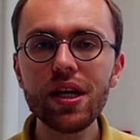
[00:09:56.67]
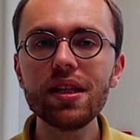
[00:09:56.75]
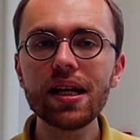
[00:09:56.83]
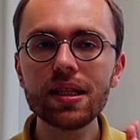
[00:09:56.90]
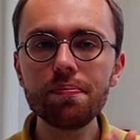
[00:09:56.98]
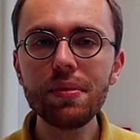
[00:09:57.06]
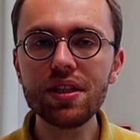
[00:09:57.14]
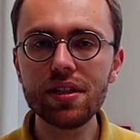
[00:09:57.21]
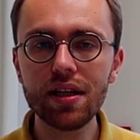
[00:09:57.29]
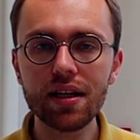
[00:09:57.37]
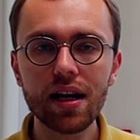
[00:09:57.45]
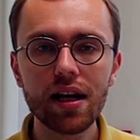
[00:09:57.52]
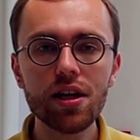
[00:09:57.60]
in
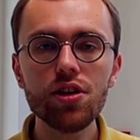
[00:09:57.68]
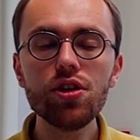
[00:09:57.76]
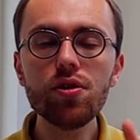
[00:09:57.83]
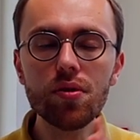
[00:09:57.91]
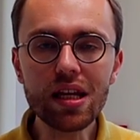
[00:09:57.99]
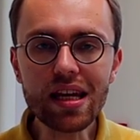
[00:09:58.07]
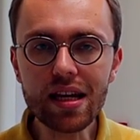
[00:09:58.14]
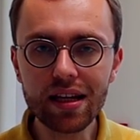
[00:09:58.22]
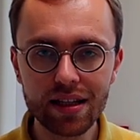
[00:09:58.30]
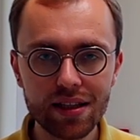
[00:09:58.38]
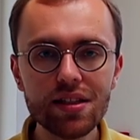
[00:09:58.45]
admitting unique,